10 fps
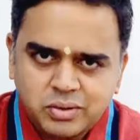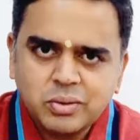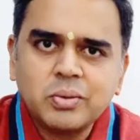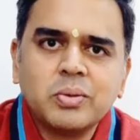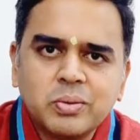
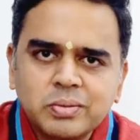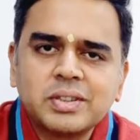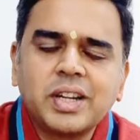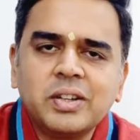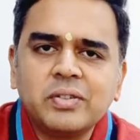to
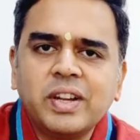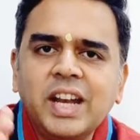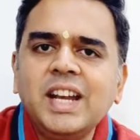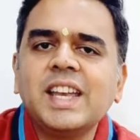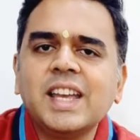kind of
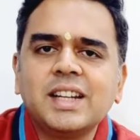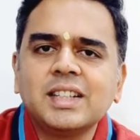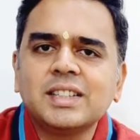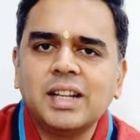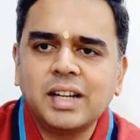indicate
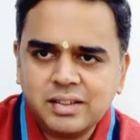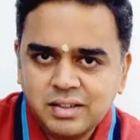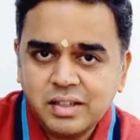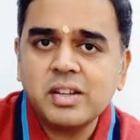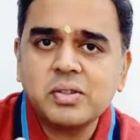that
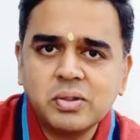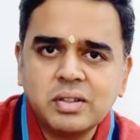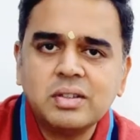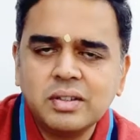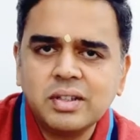he
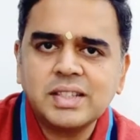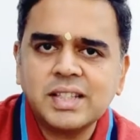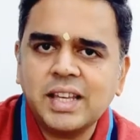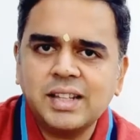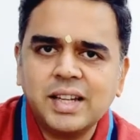should
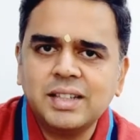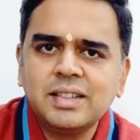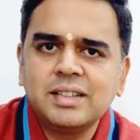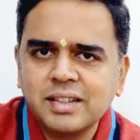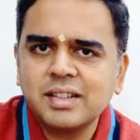say that
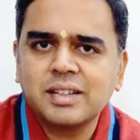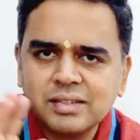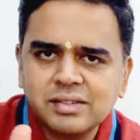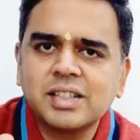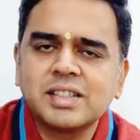
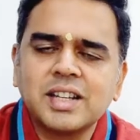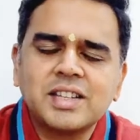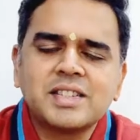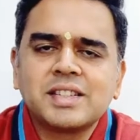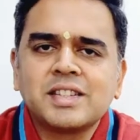Krishna
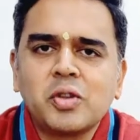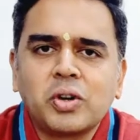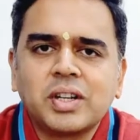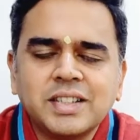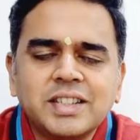is
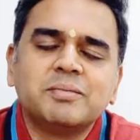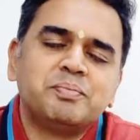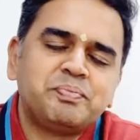not here.